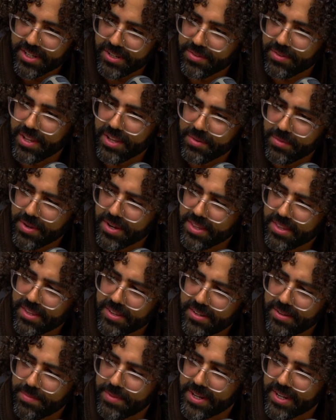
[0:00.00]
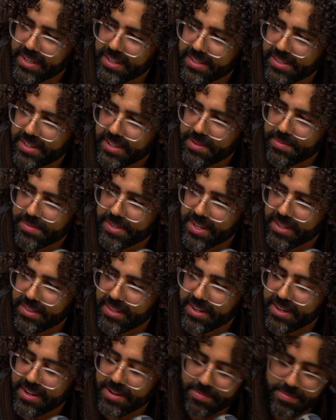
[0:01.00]
like one of the Dominican teams out
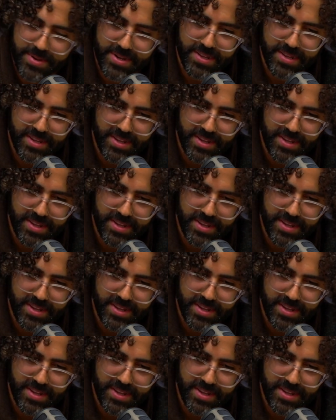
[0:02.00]
there. But